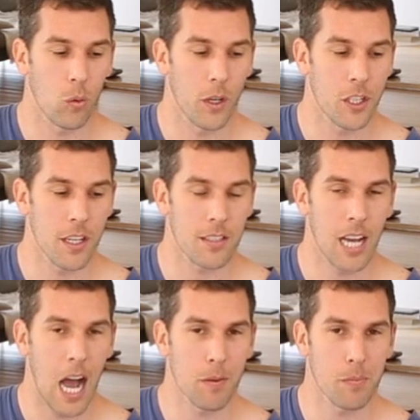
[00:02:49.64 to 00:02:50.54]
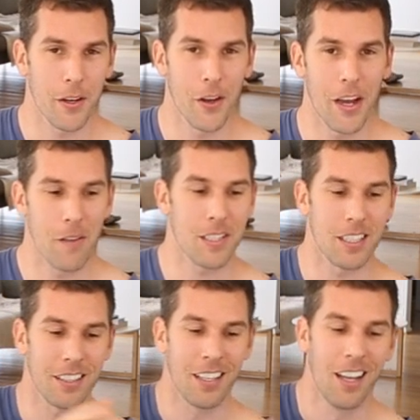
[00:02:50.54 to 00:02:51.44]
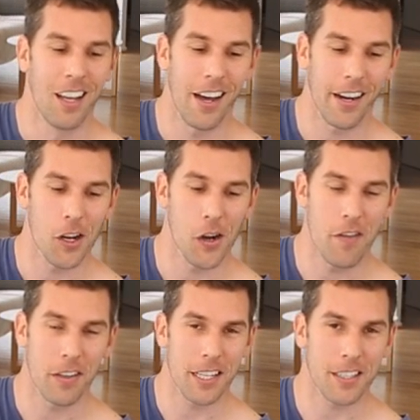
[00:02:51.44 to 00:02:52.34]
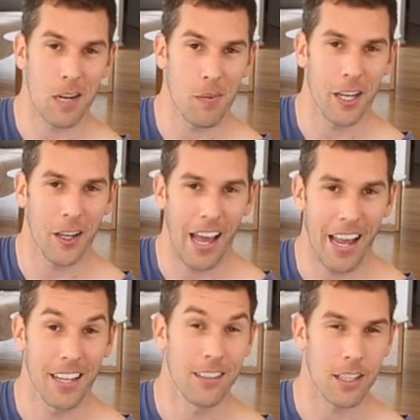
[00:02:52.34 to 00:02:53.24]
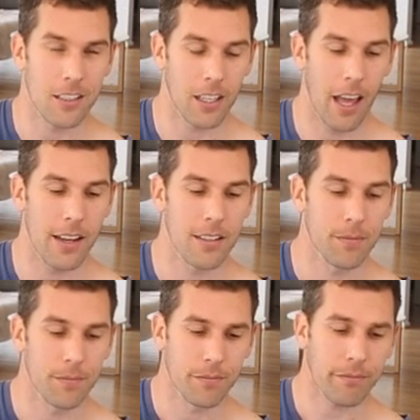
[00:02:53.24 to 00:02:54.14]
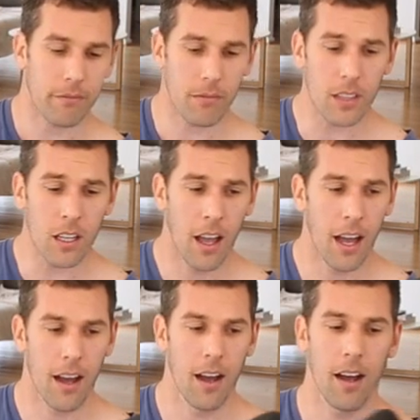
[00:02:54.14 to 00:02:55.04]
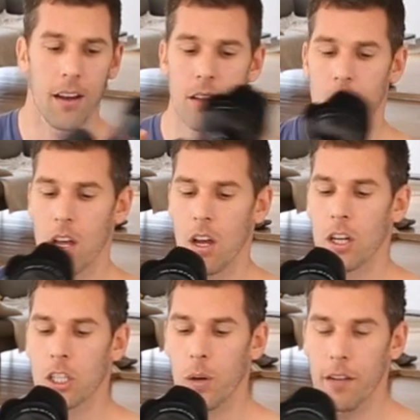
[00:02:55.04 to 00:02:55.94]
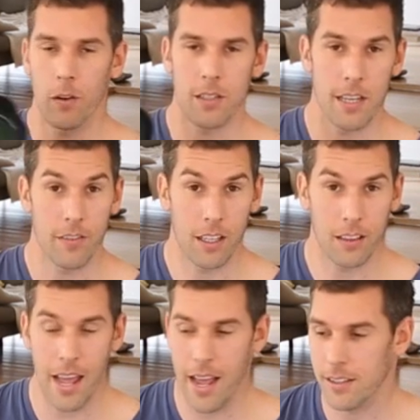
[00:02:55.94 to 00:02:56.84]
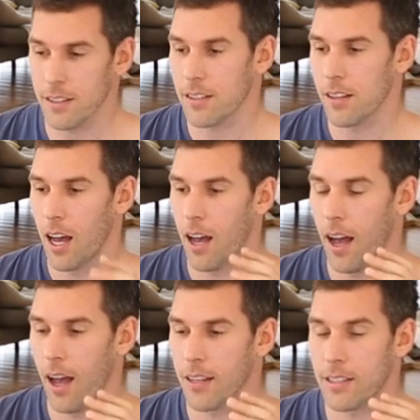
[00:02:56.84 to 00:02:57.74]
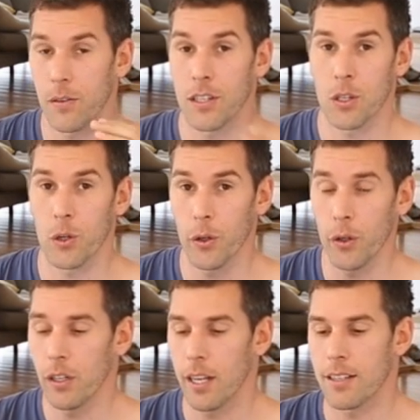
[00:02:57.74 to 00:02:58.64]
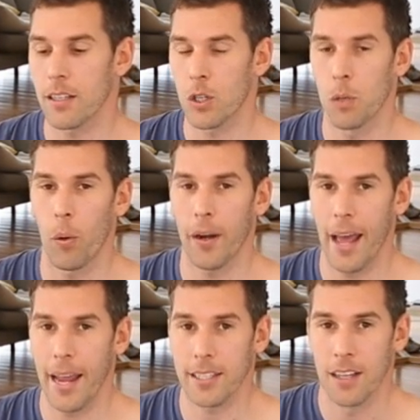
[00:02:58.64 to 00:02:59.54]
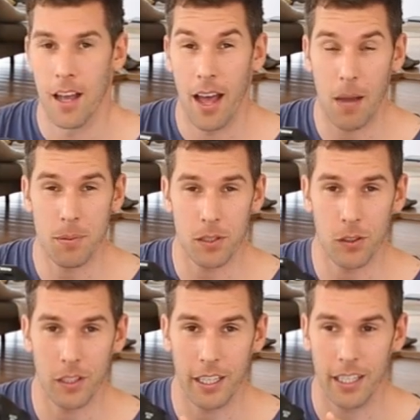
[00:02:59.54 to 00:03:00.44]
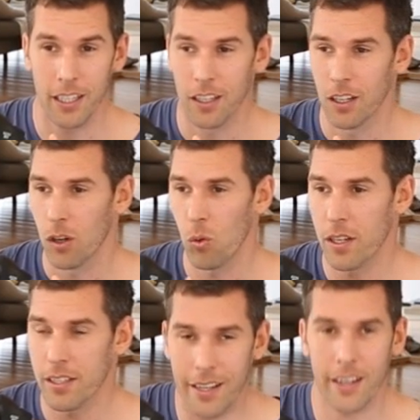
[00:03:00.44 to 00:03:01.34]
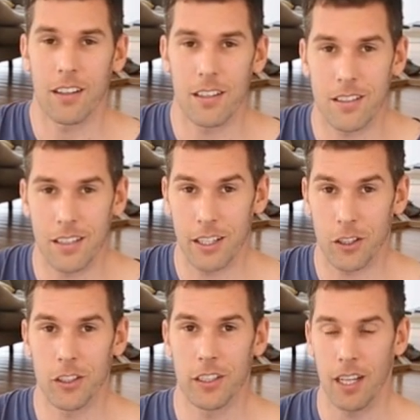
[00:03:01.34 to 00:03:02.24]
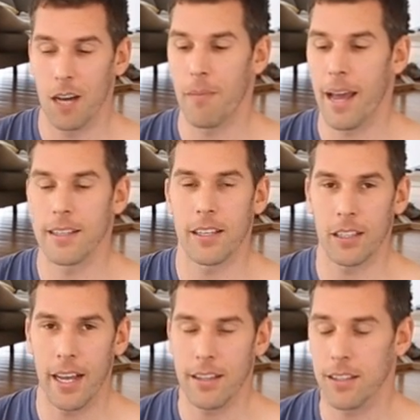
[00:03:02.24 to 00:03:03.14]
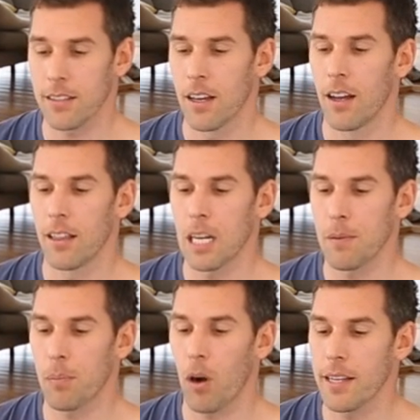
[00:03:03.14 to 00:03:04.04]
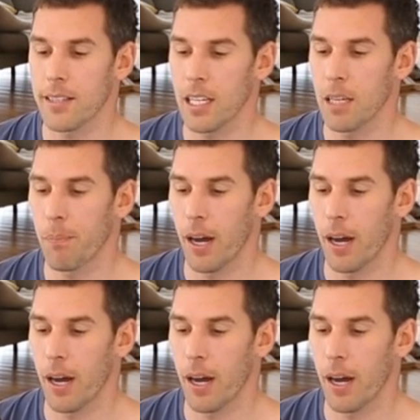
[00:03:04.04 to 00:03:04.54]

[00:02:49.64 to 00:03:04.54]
which just calms my nerves, and I know everything's going to be okay just in case. 24-70 lens, series 2, it's the 2.8, absolutely ridiculously good, amazing lens. A little bit pricey,